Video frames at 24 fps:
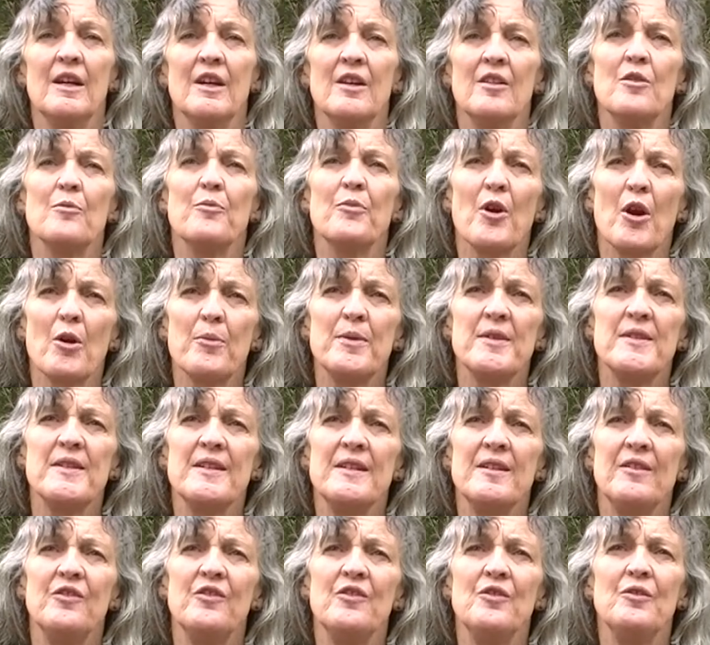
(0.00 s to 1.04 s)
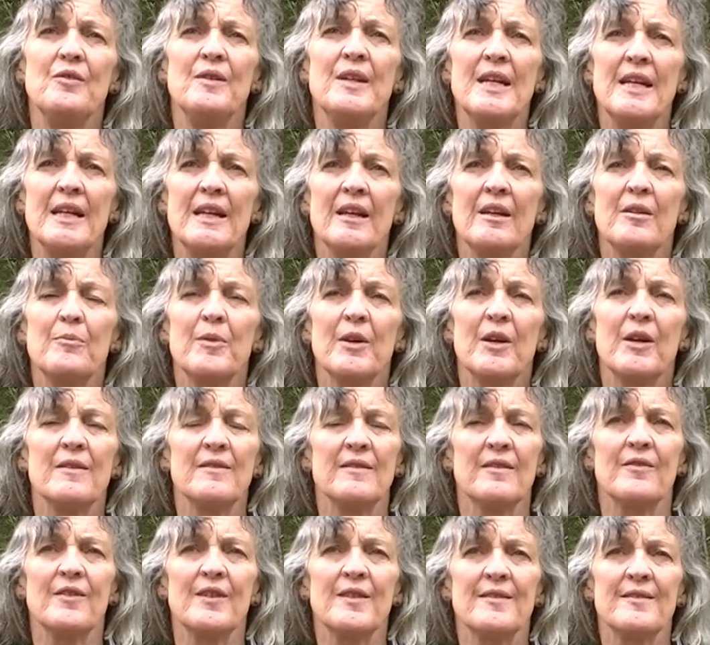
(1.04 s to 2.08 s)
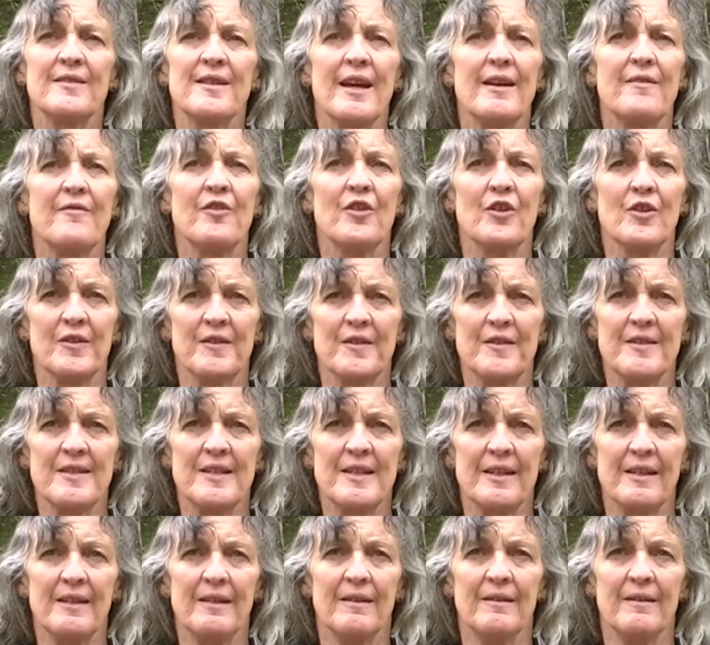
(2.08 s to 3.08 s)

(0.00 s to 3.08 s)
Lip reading: The property is unique because of its diversity.